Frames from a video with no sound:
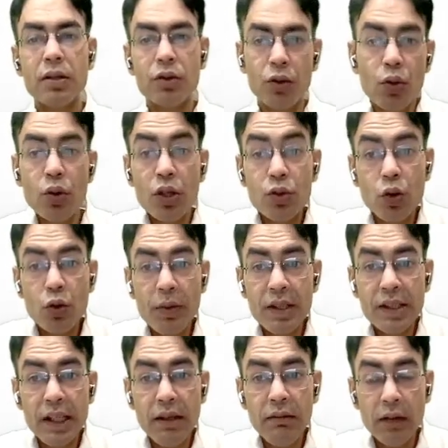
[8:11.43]
So nucleus could be
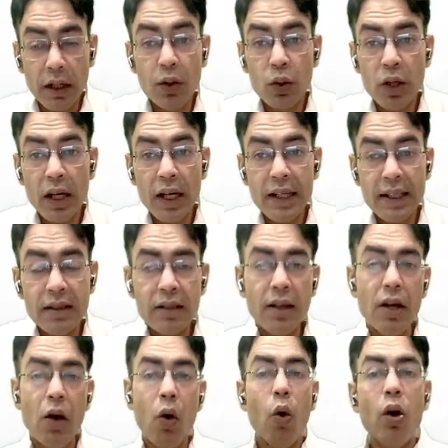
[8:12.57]
seen, the nuclear content,
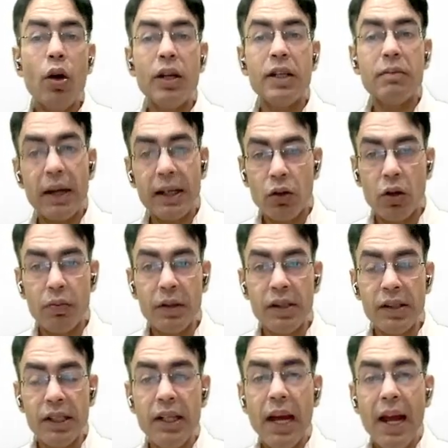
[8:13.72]
or it might not be
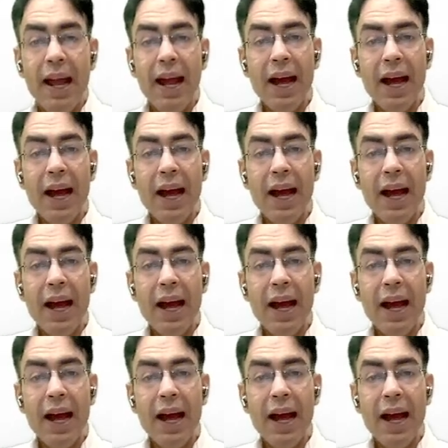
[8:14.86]
seen.